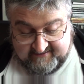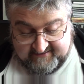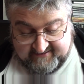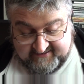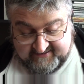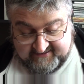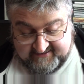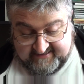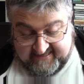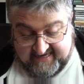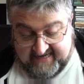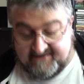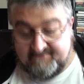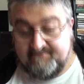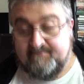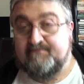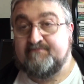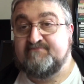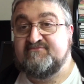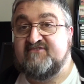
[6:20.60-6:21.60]
Stan
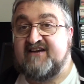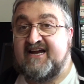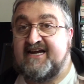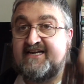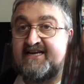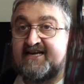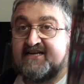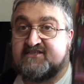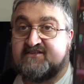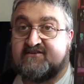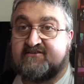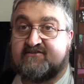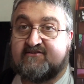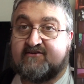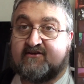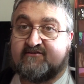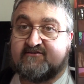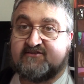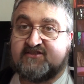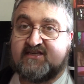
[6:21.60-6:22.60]
Brakhage
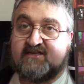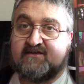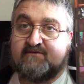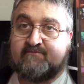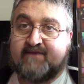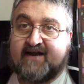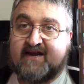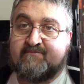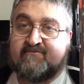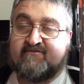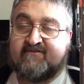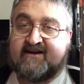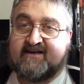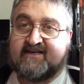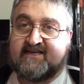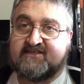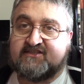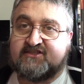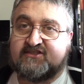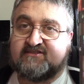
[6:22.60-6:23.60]
Anthology by
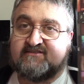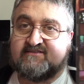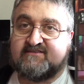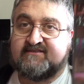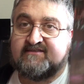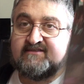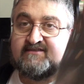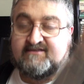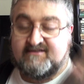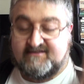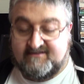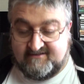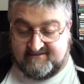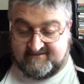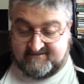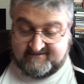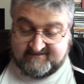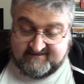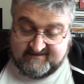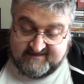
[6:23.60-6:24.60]
Brakhage.
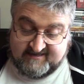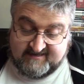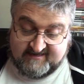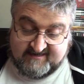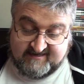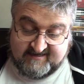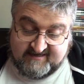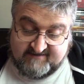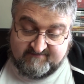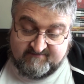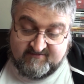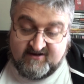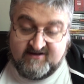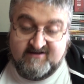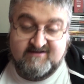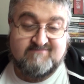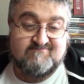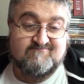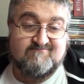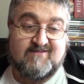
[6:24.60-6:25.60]

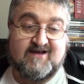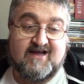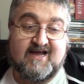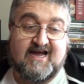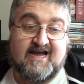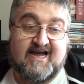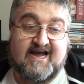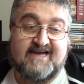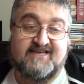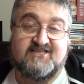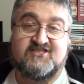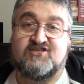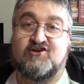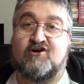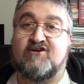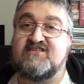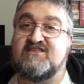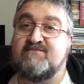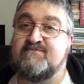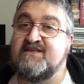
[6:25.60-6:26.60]
I
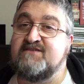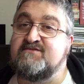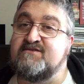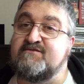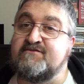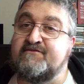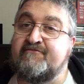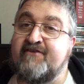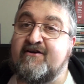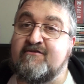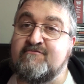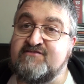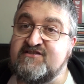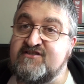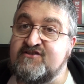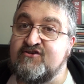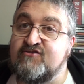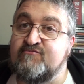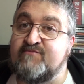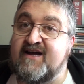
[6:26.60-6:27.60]
saw some of these on film
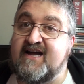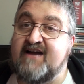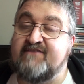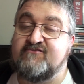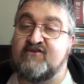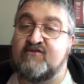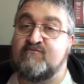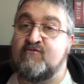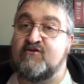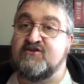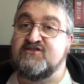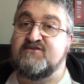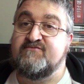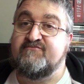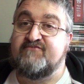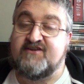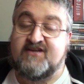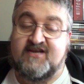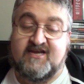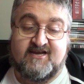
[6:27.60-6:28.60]
school, but I have not watched them
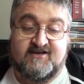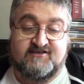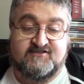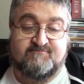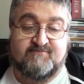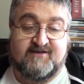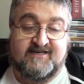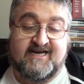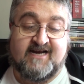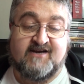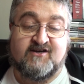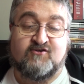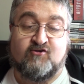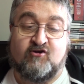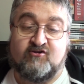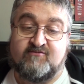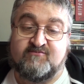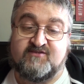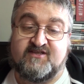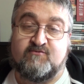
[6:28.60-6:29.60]
for years. But I
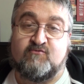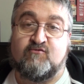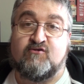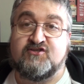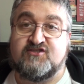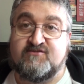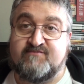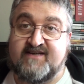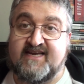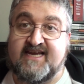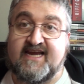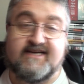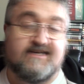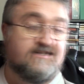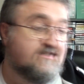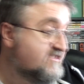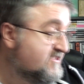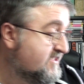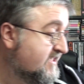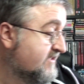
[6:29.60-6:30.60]
got them to watch them again
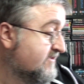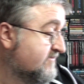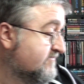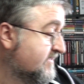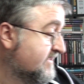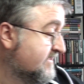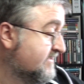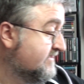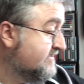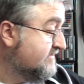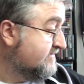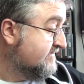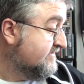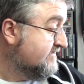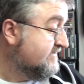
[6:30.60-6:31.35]
and see them, and